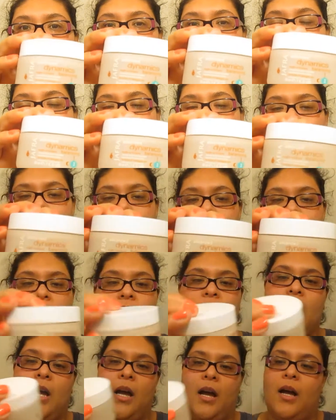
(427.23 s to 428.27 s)
one, which
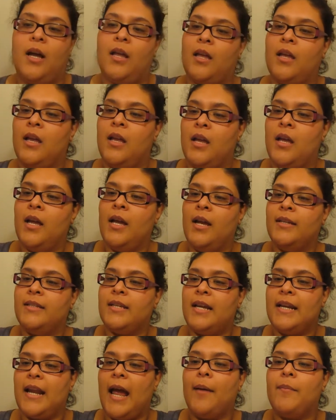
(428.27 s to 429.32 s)
is
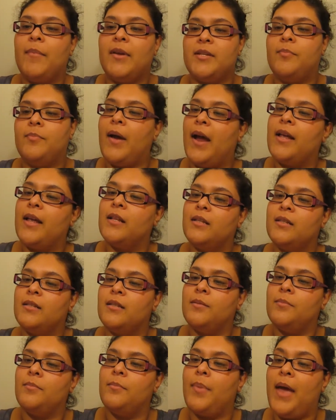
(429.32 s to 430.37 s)
Dynamics
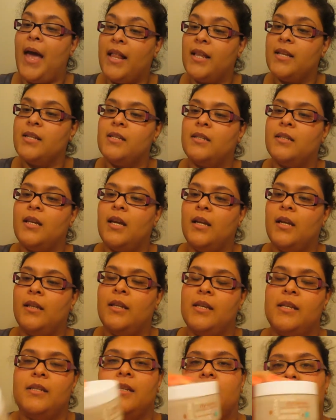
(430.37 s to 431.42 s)
Balancing.
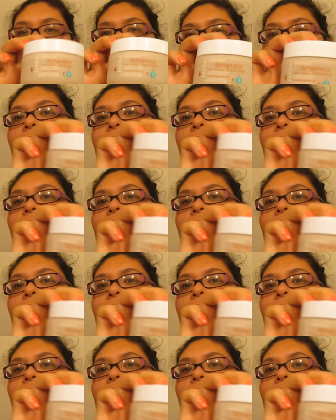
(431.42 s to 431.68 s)
This is a